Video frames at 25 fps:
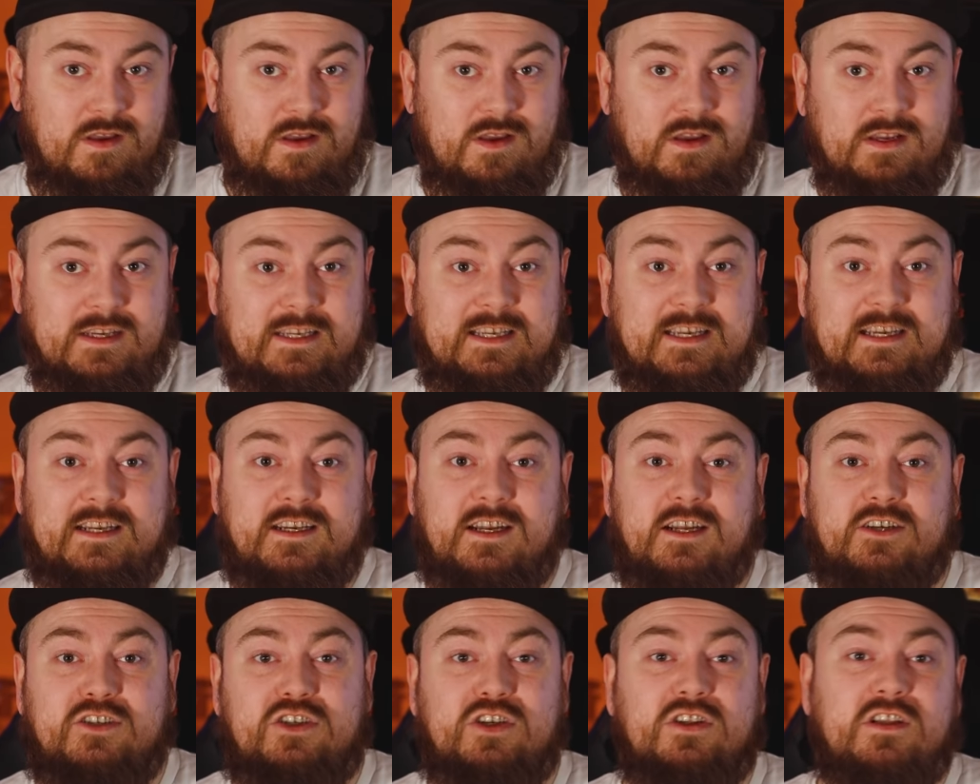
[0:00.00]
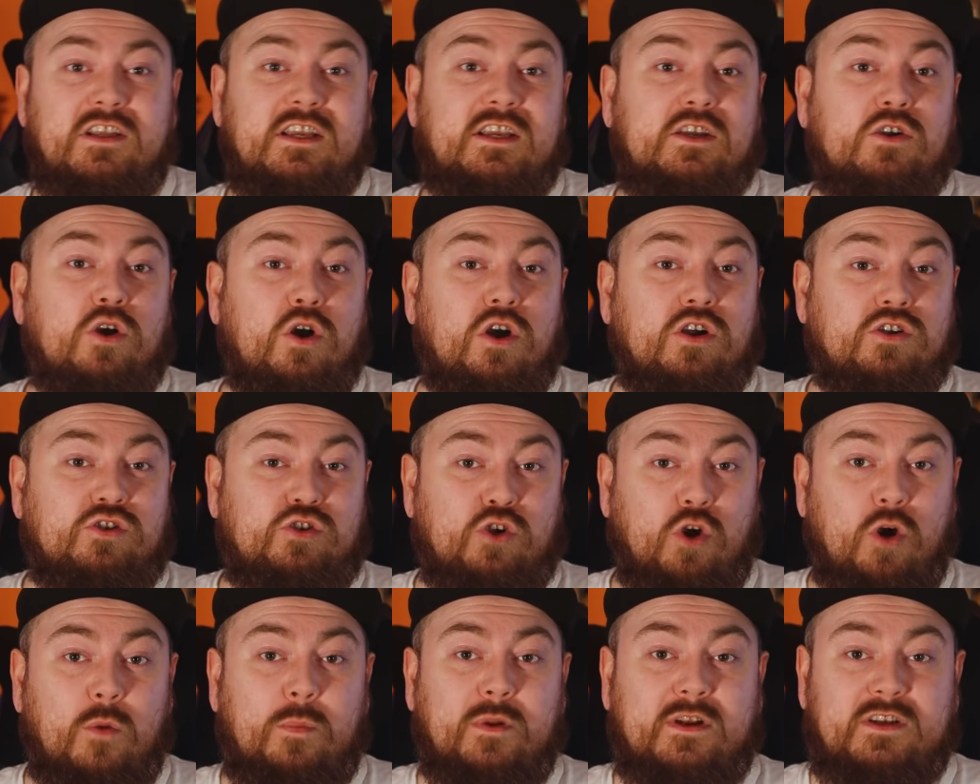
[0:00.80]
He initially got a
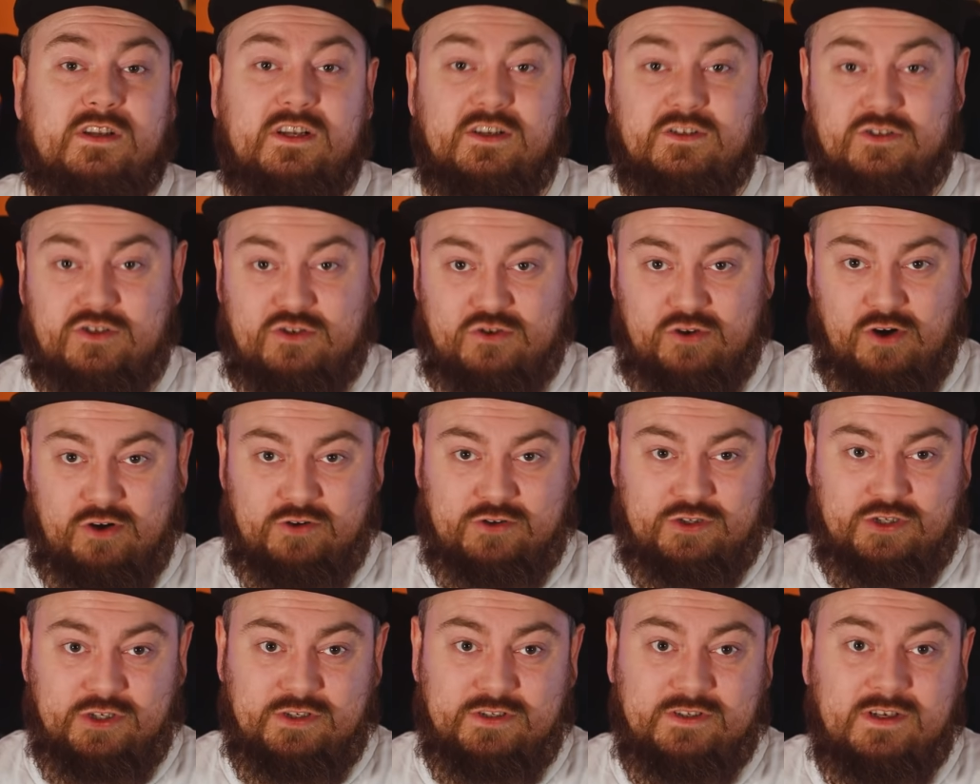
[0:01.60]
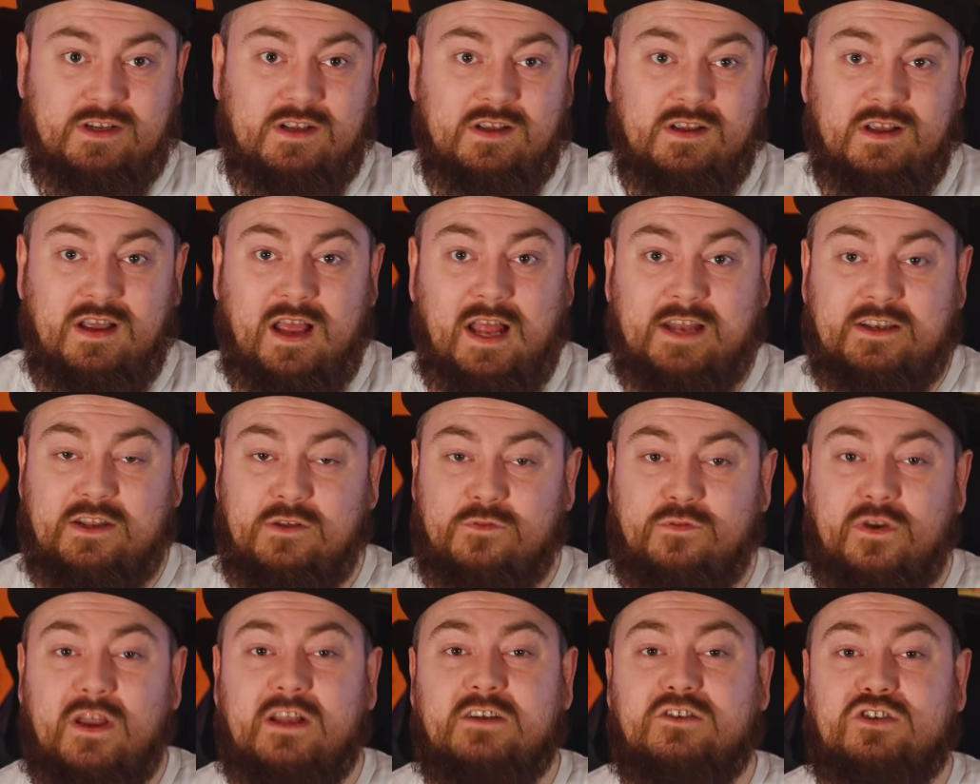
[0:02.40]
job in construction and
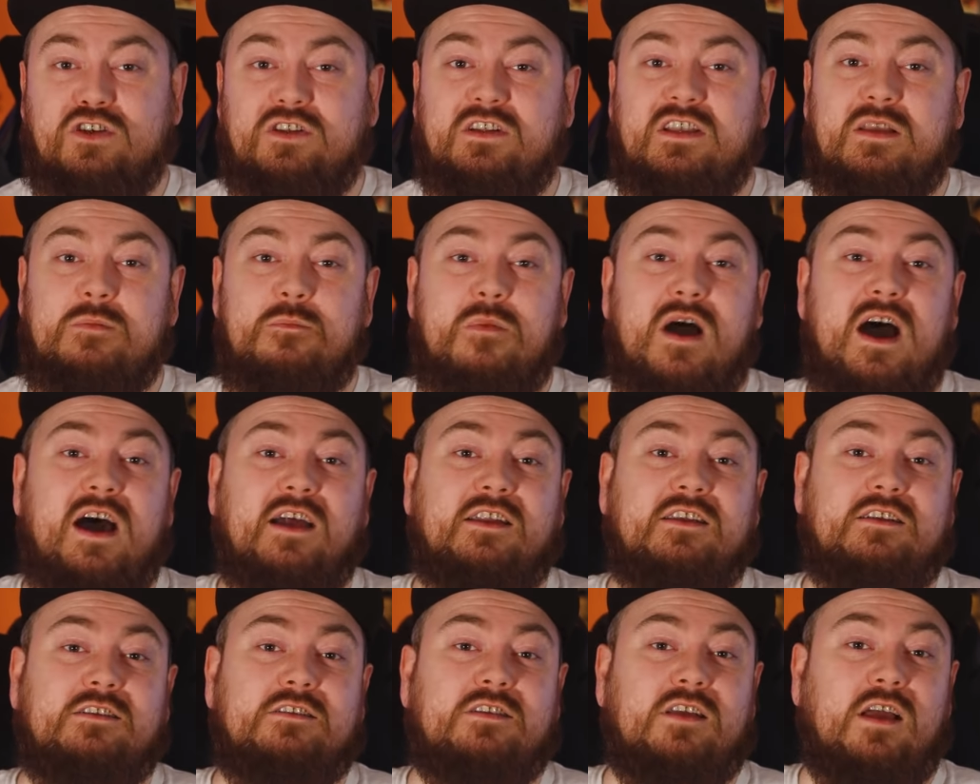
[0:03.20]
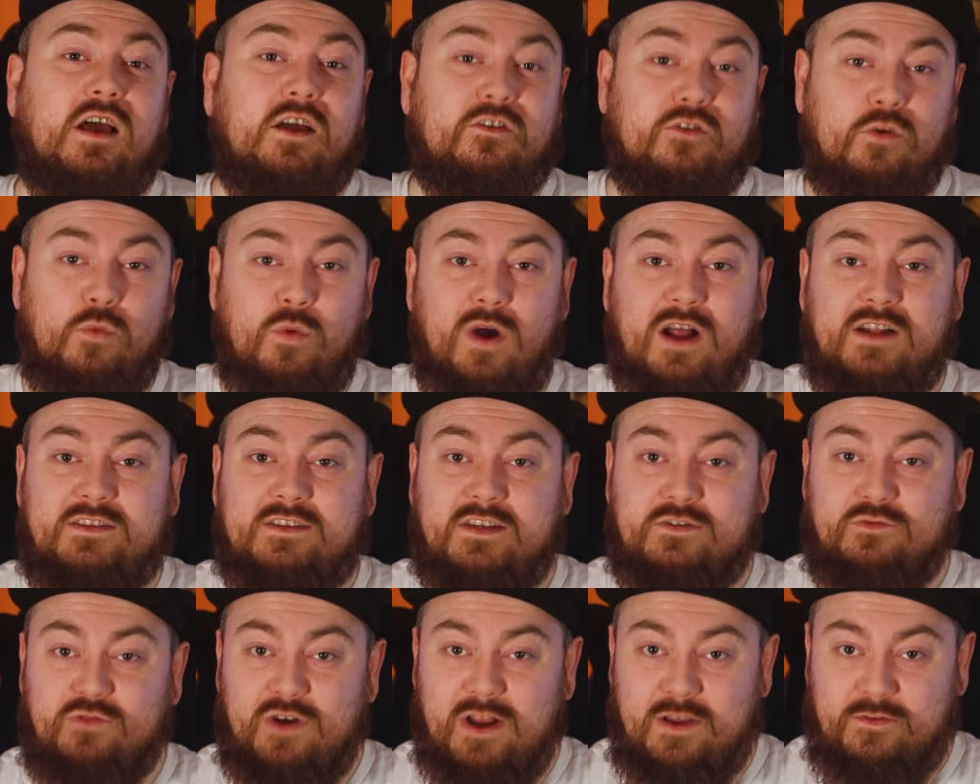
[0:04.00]
eventually married a
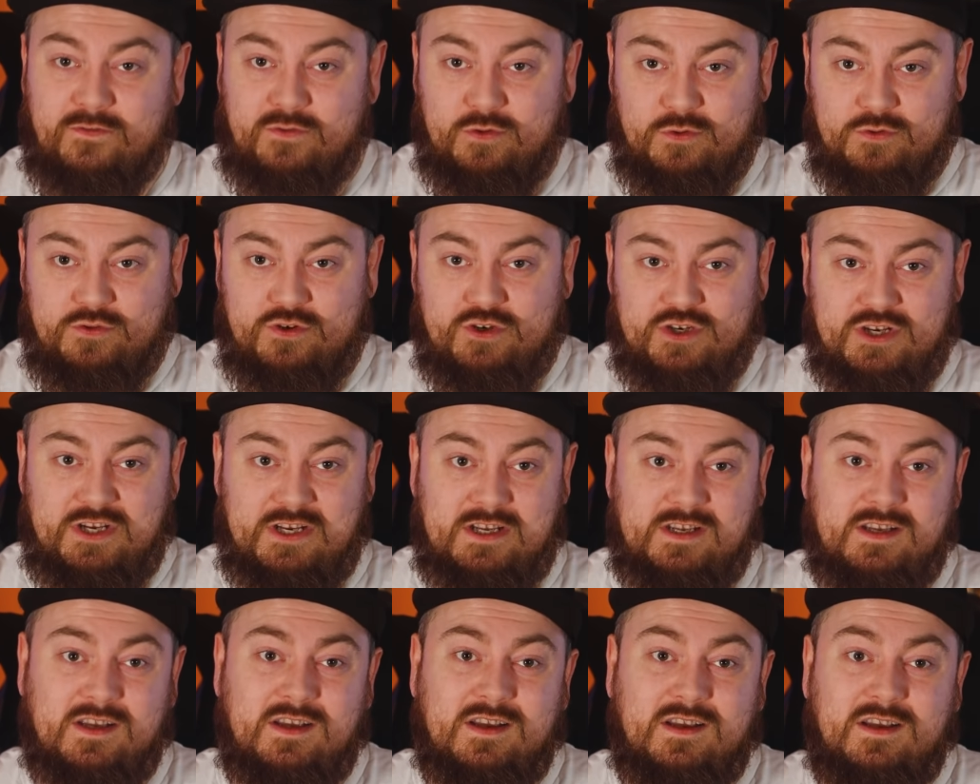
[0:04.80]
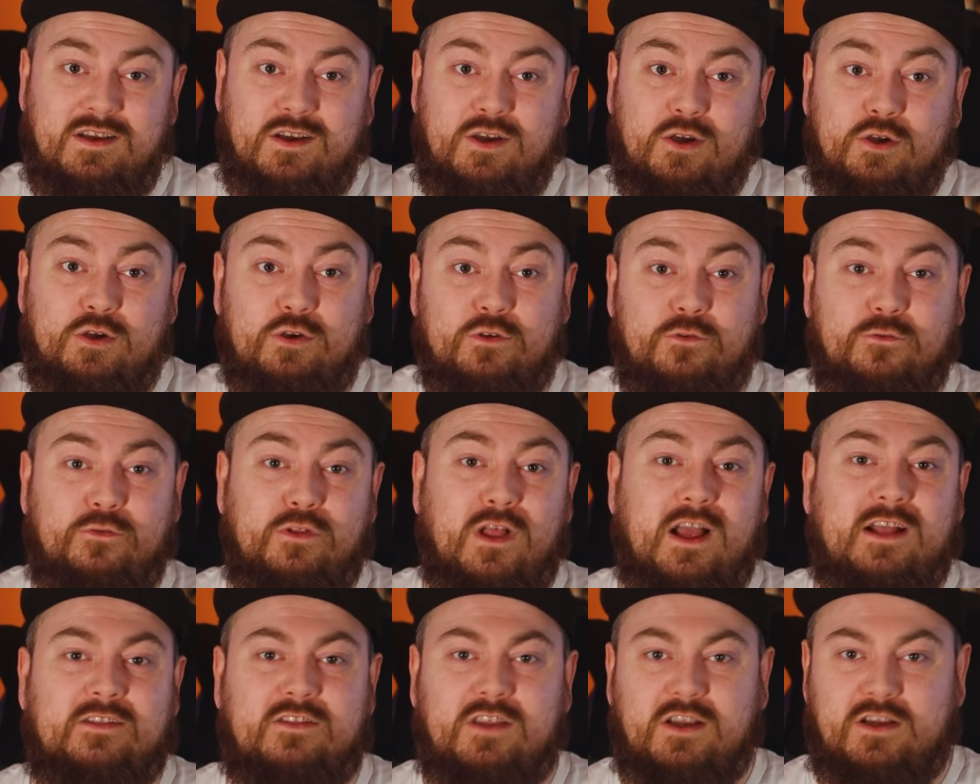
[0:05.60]
Rwandan refugee who
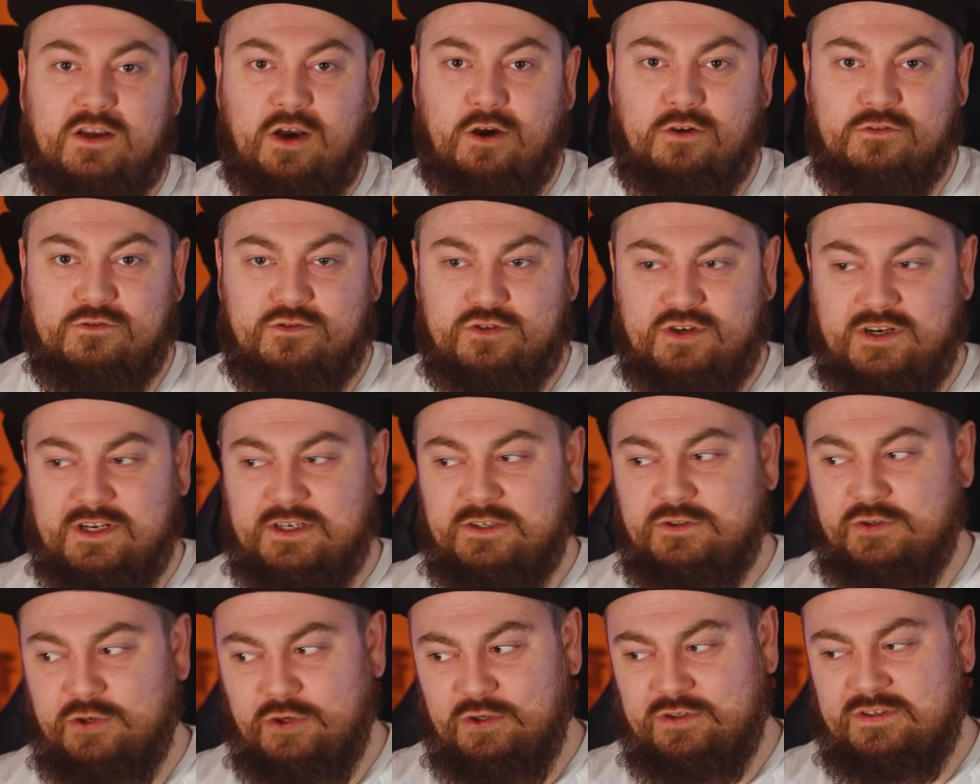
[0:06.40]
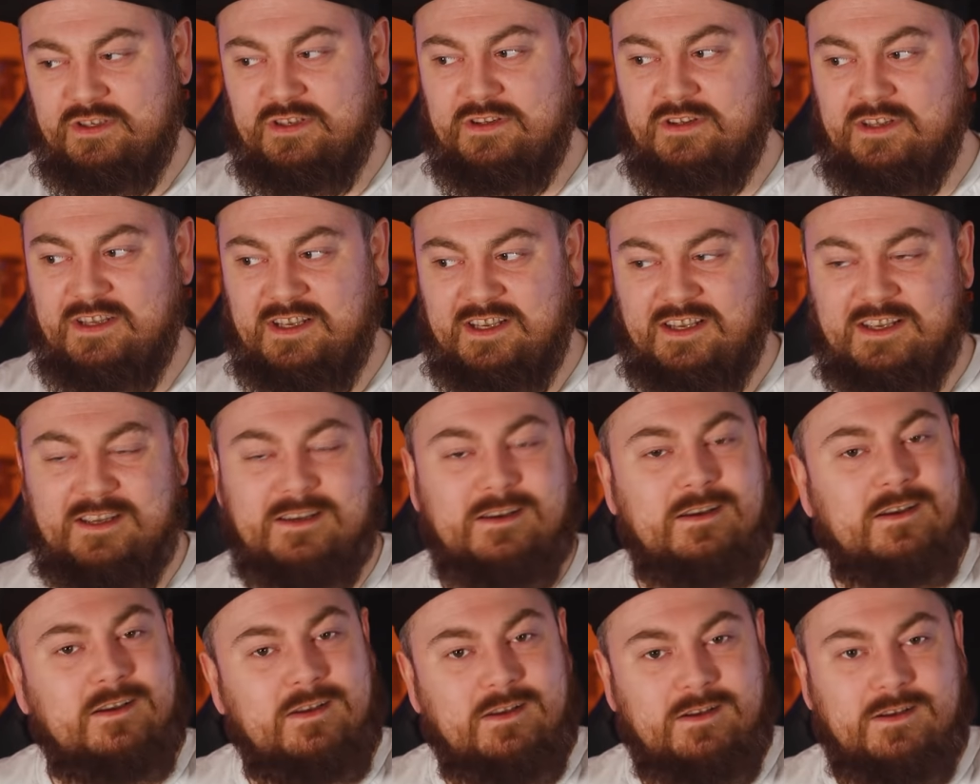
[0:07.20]
fled the country due to the
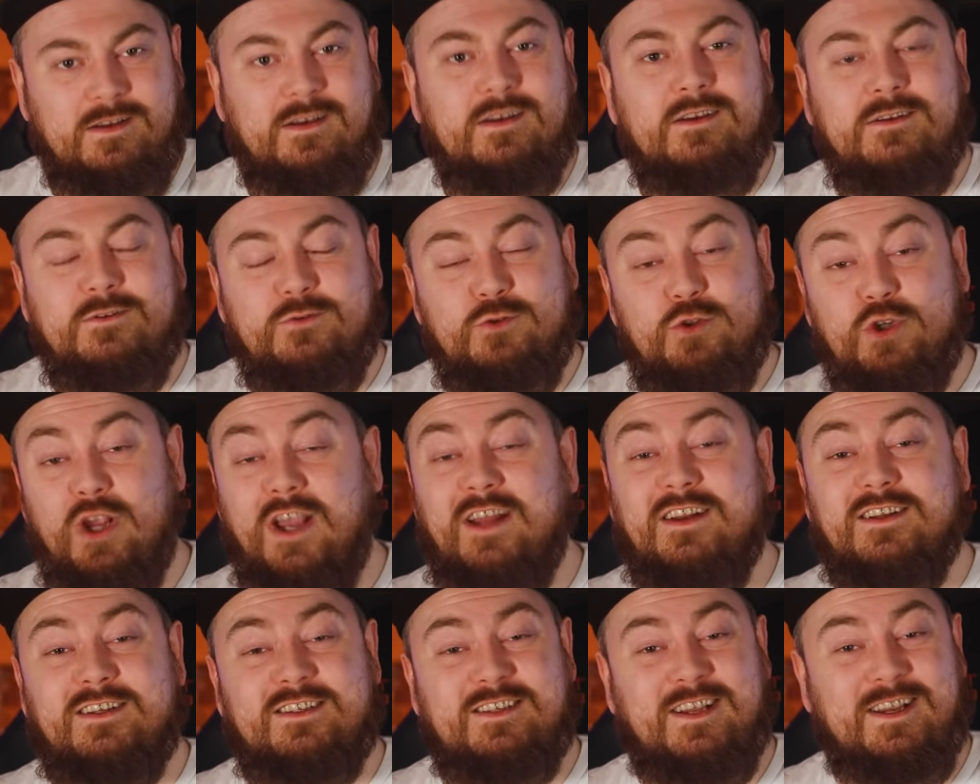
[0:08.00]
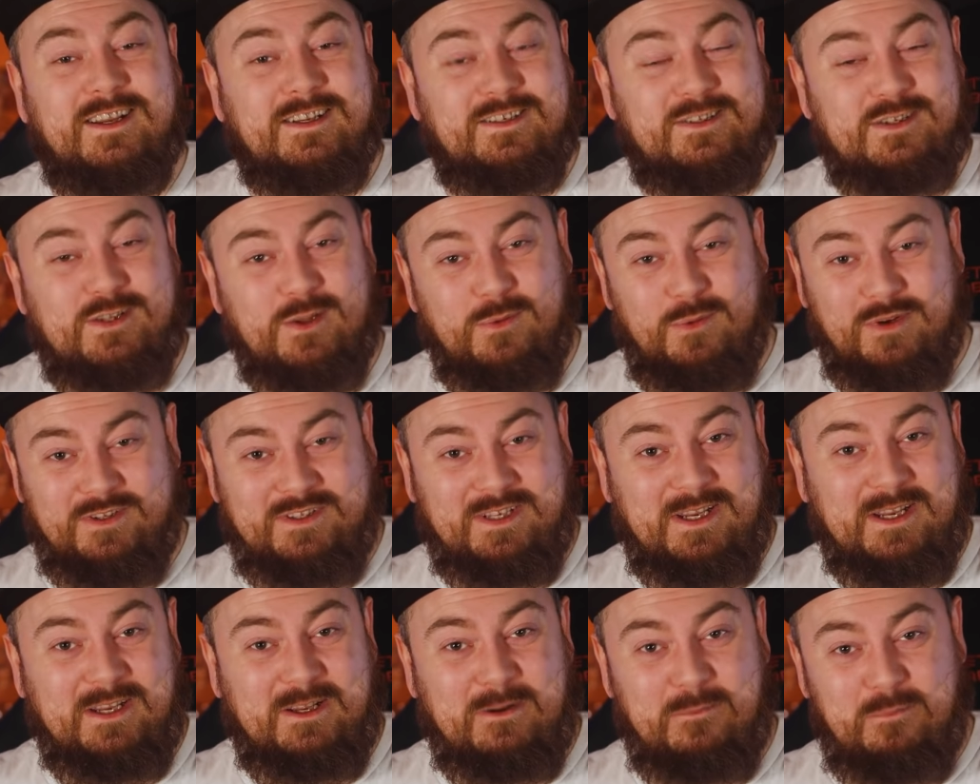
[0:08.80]
genocides that were
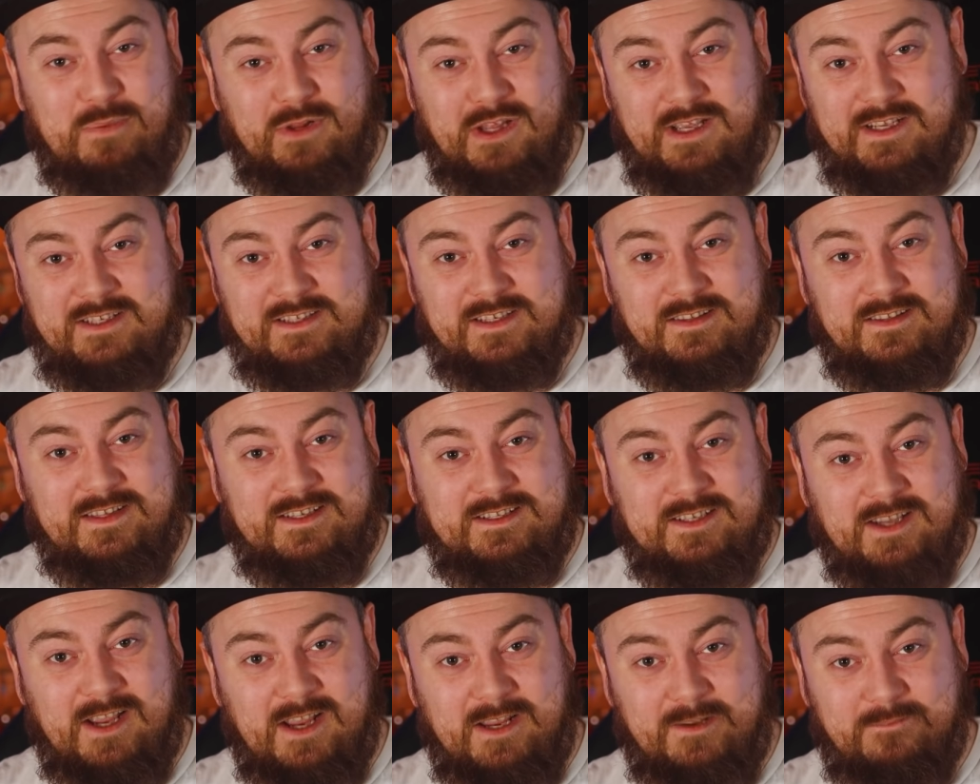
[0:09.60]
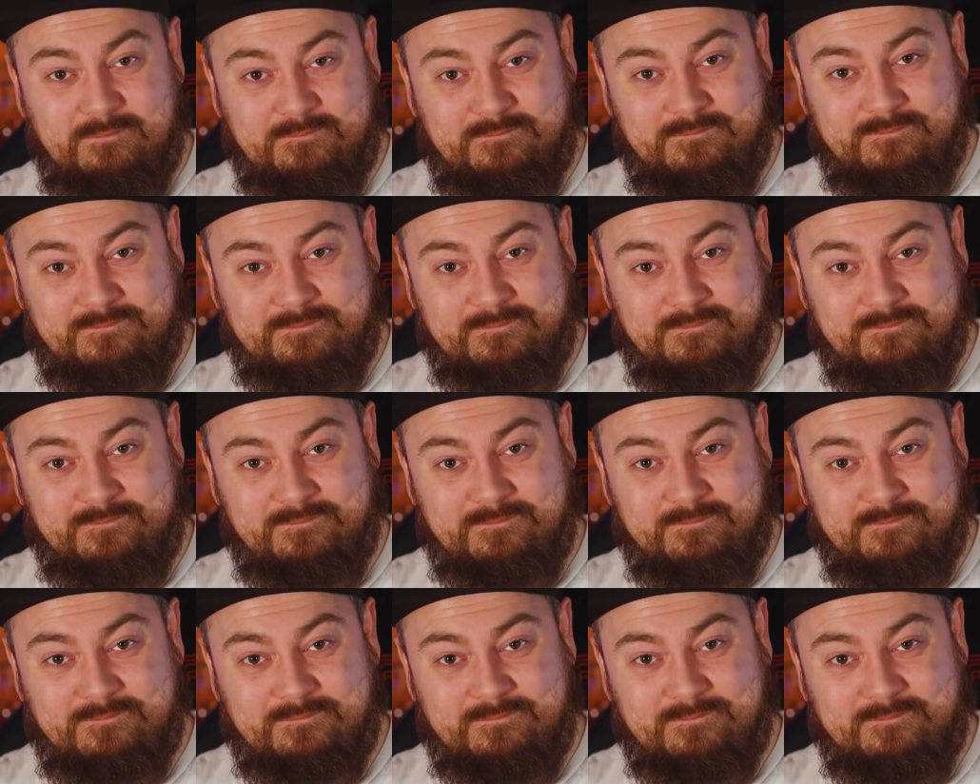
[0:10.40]
taking place at the time.